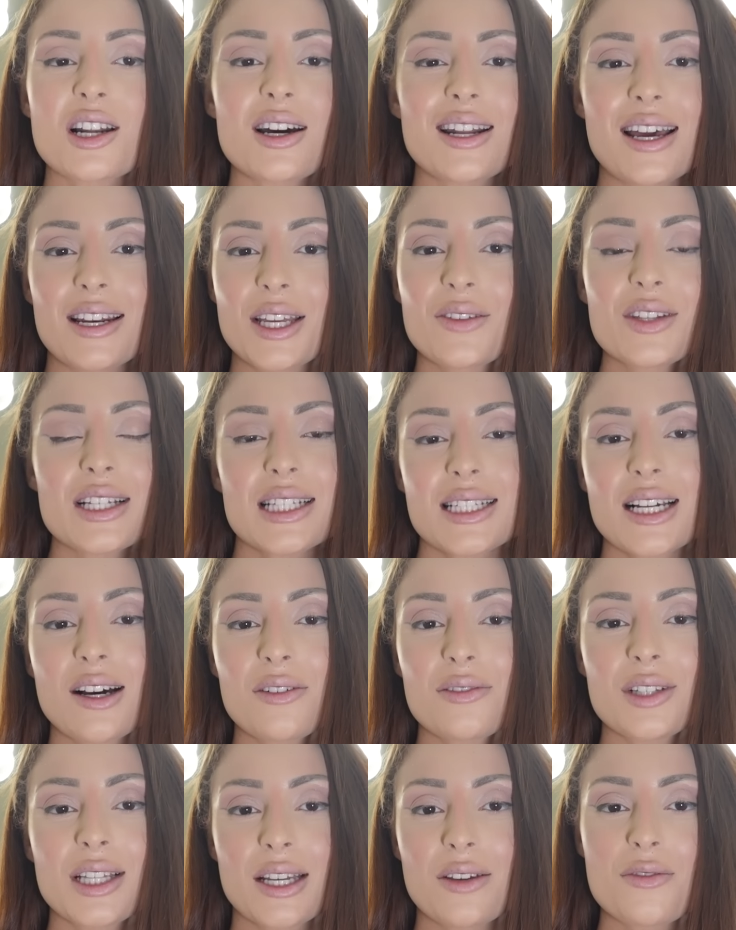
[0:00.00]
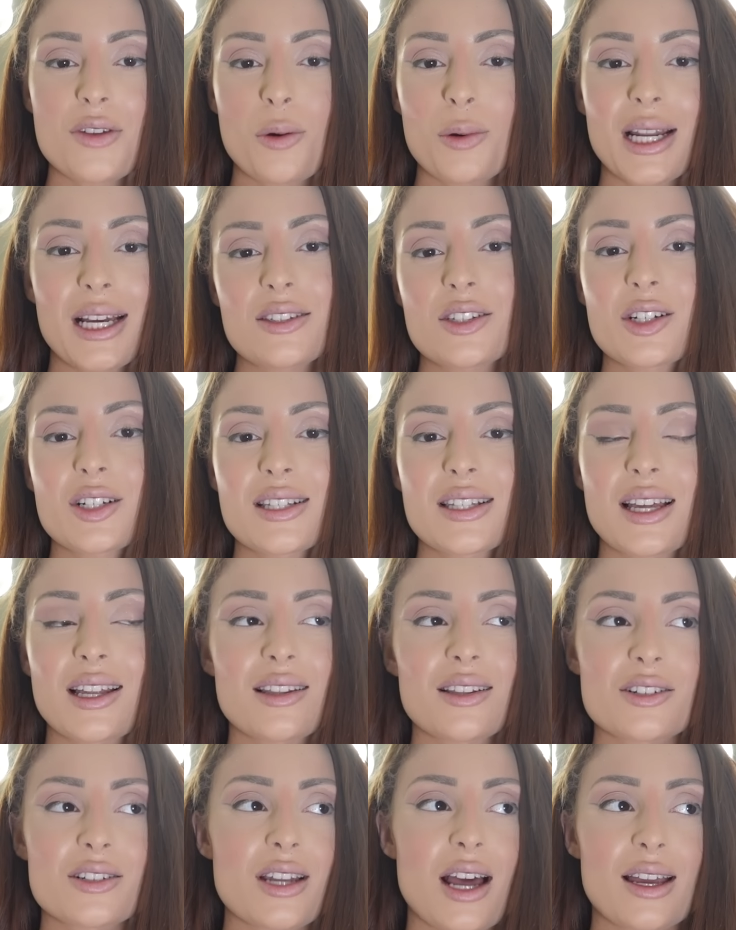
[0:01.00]
on any of this stuff, like if no one enters, then
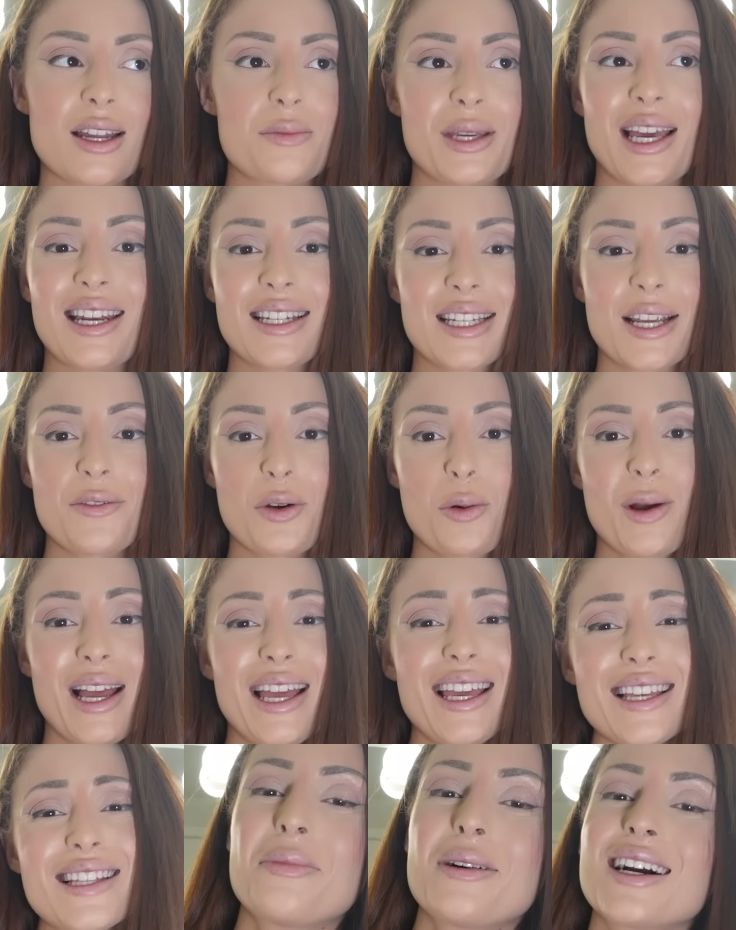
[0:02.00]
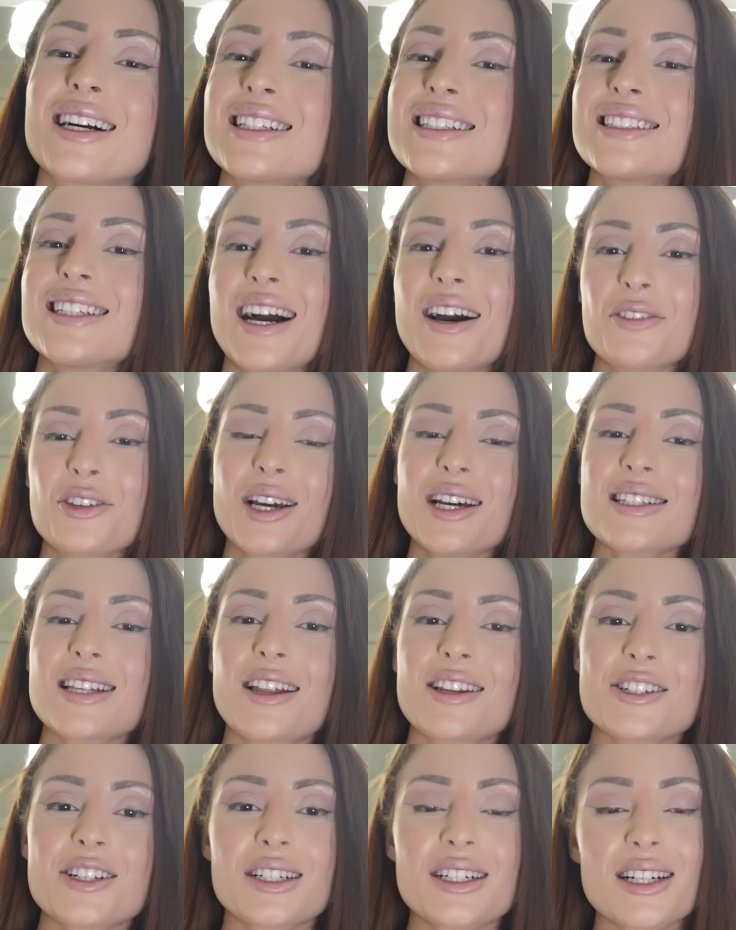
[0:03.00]
there's not gonna be any giveaways. But yeah, if you guys
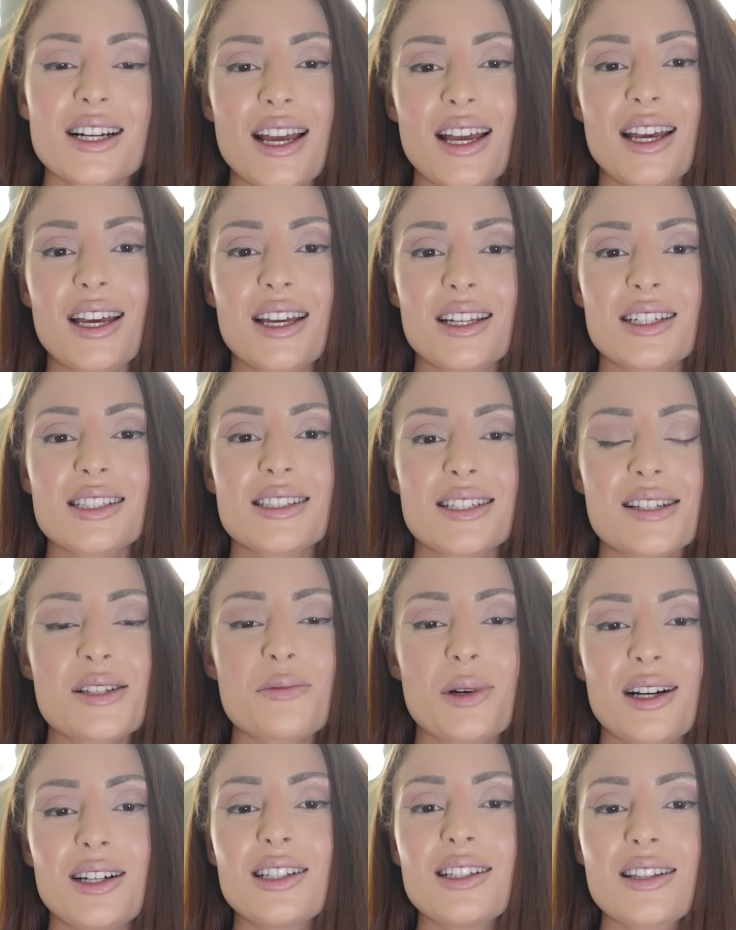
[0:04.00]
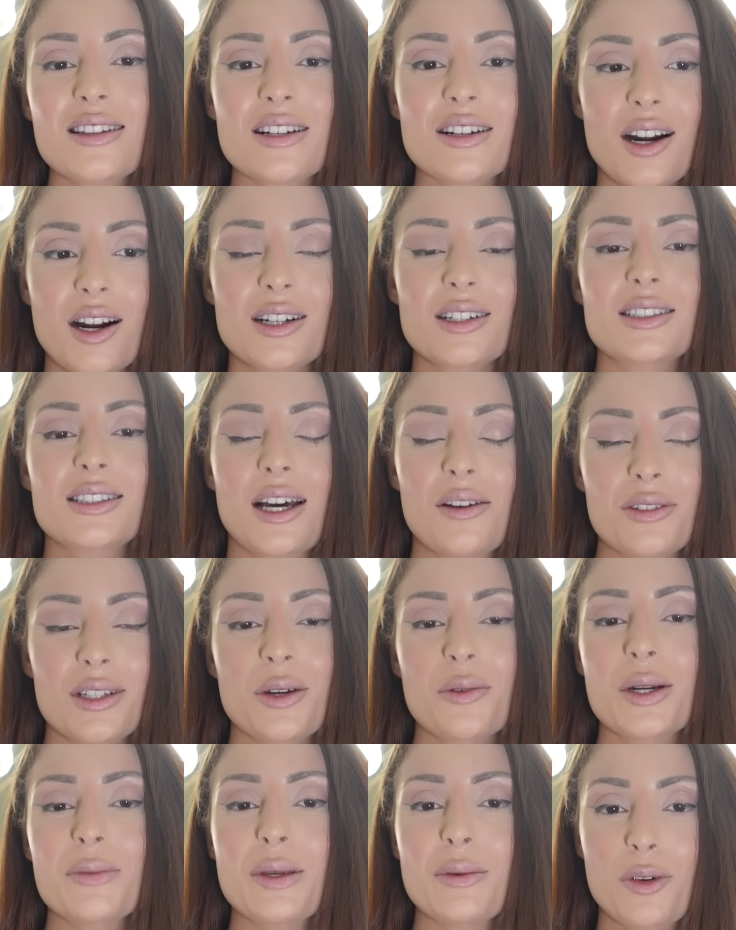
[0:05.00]
enter and it does well, there are definitely
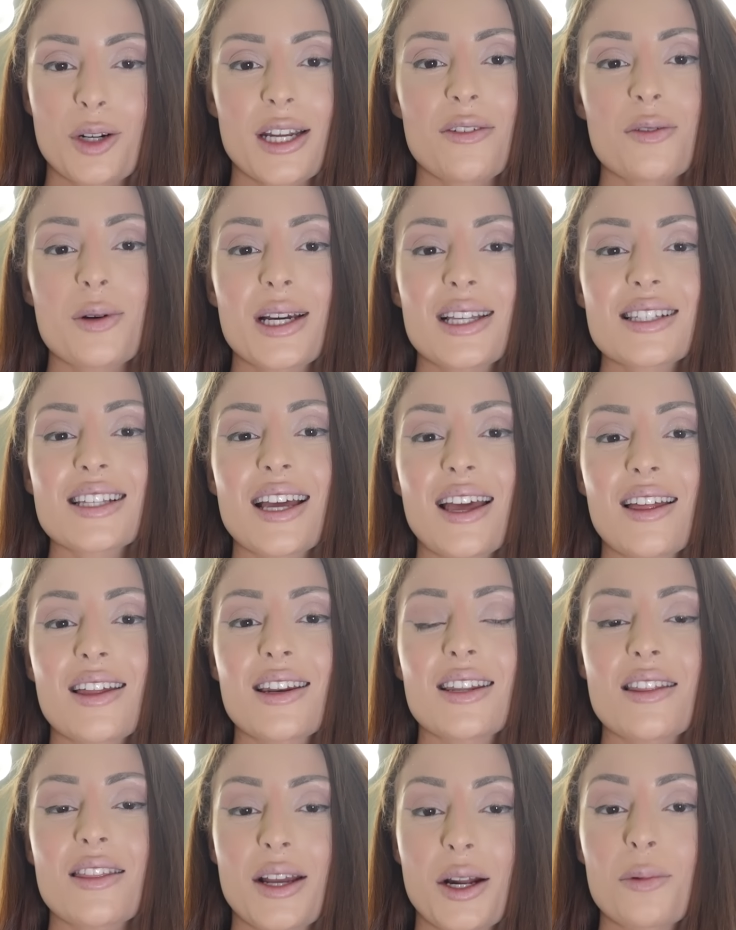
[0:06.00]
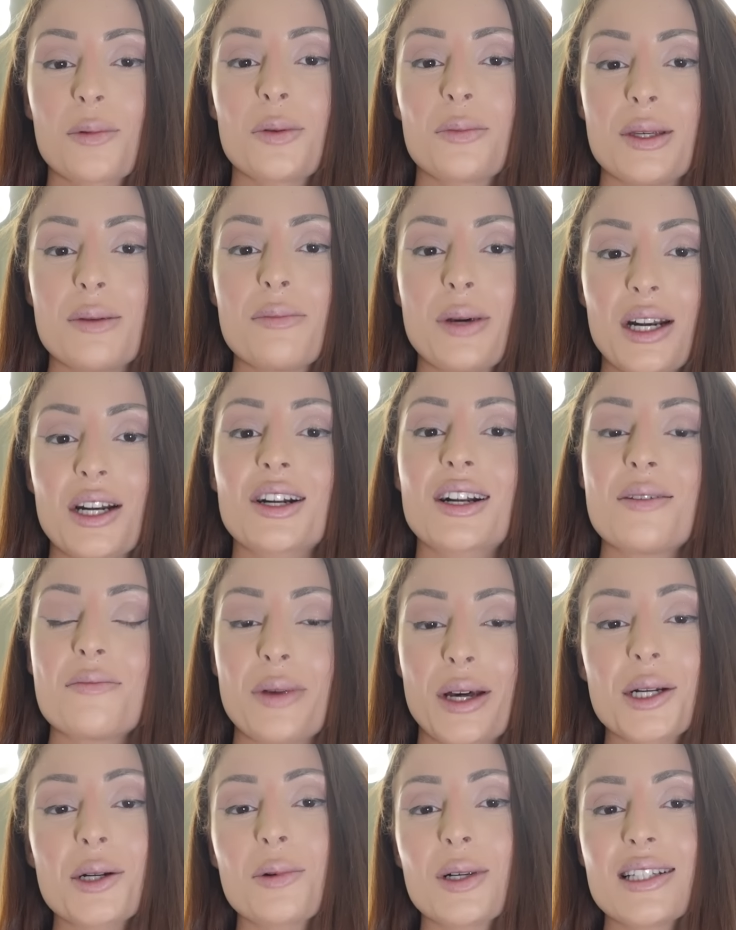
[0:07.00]
going to be more giveaways and there will be better and
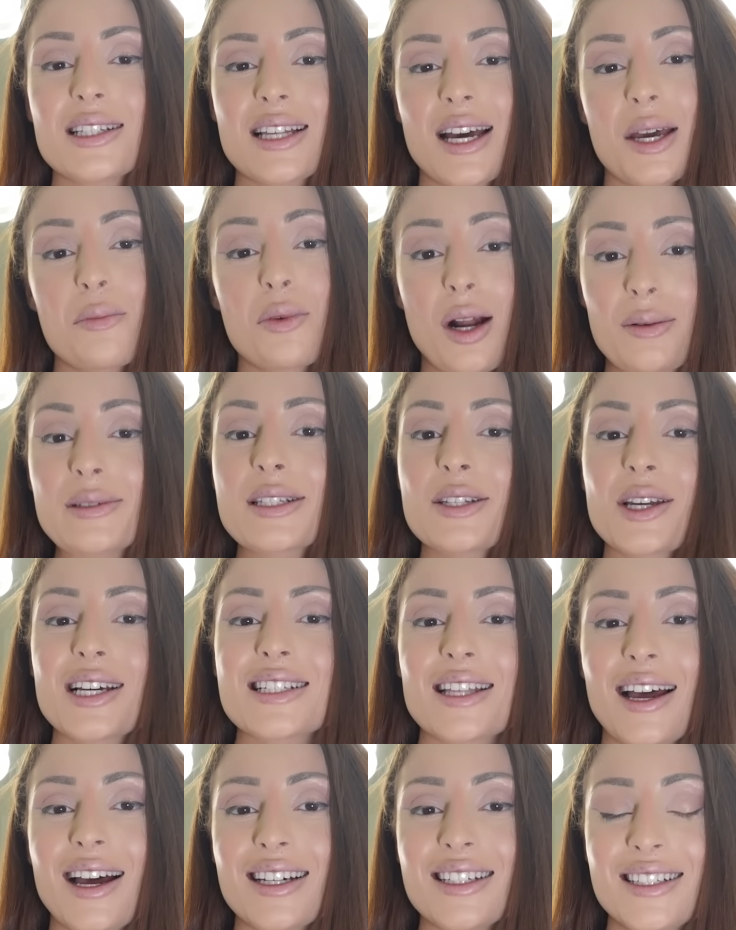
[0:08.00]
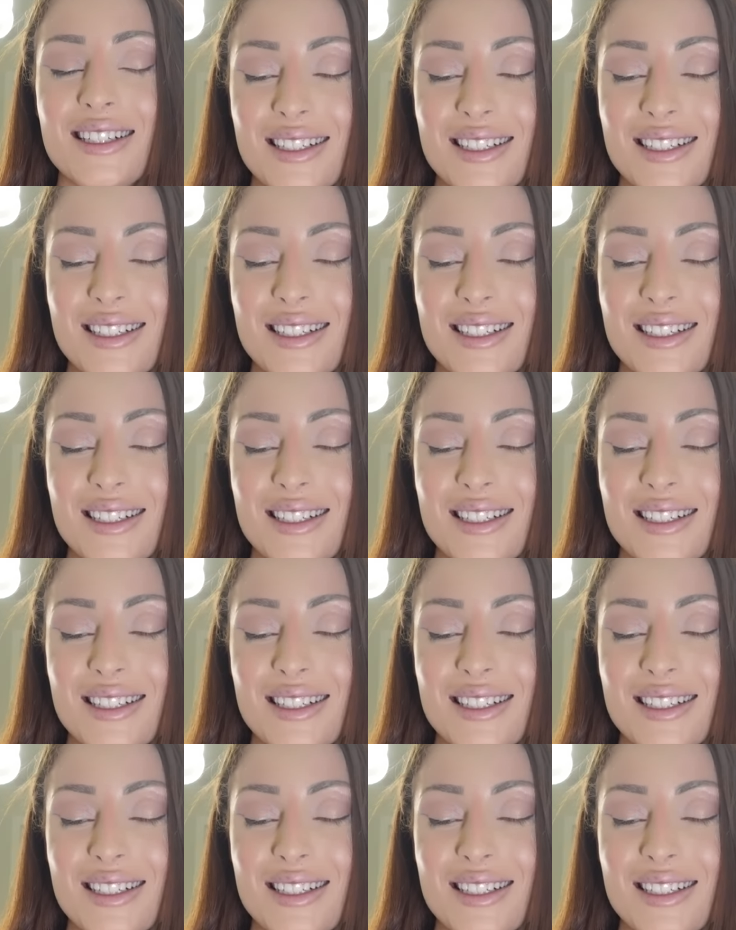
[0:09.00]
better ones. I promise you guys that.